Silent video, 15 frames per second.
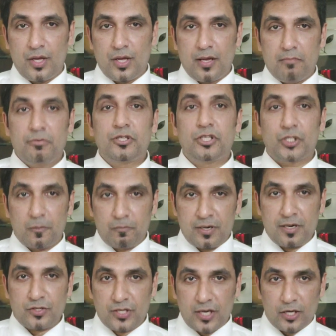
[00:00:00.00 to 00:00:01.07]
British
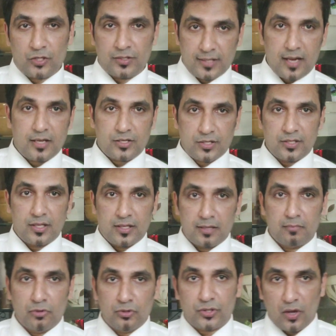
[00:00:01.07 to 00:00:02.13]
pronunciation. That is the
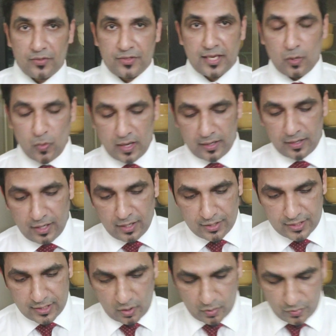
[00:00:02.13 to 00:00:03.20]
most authentic way.
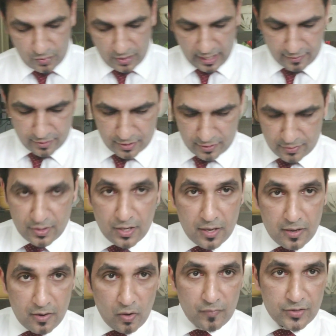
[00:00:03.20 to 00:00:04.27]
So we have to
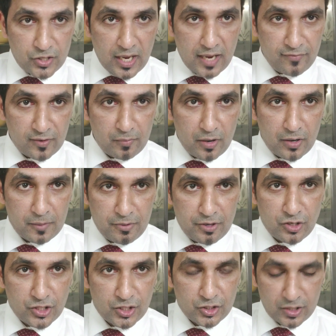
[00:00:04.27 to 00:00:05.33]
always careful about the
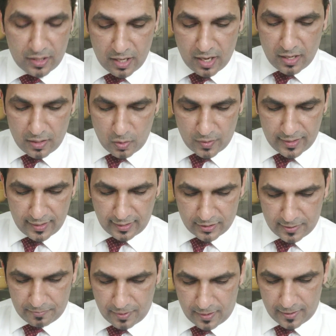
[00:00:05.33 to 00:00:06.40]
pronunciation, not the
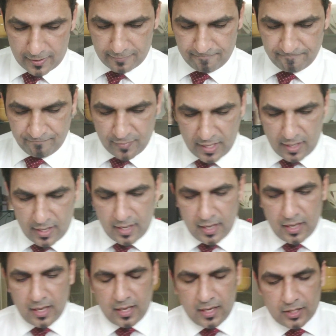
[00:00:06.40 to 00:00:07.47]
accent part.
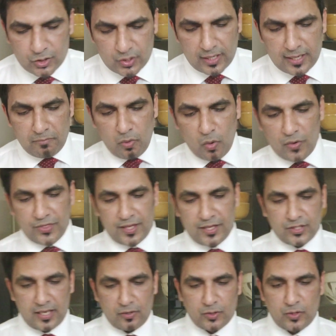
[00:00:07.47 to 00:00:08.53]
So more things
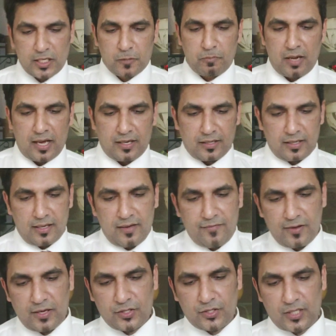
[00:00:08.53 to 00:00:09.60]
how to explain. If
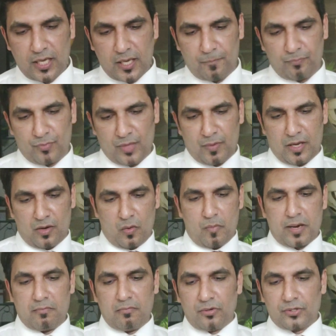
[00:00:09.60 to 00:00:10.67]
it is,
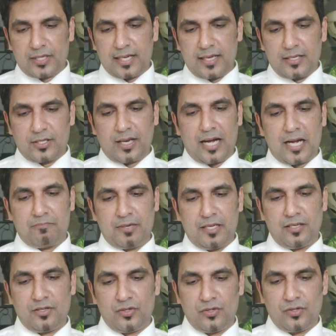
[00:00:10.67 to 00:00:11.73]
but mostly it had
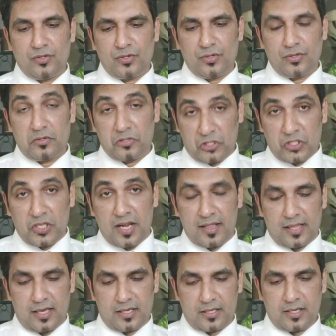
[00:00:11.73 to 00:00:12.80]
been seen
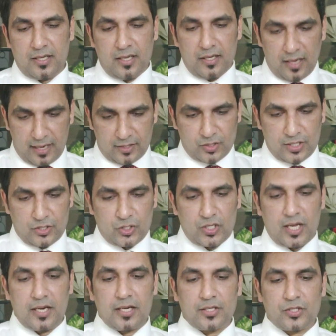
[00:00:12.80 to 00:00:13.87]
that, as I
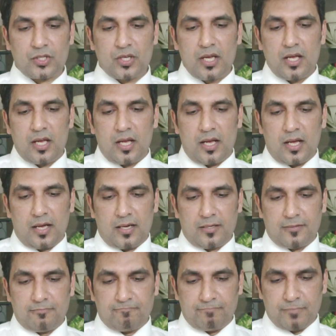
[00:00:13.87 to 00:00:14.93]
said, is
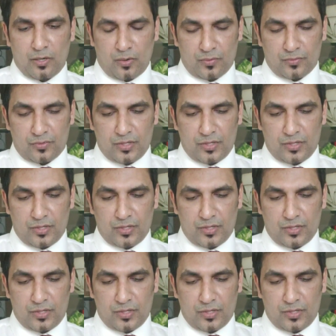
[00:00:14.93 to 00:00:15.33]
it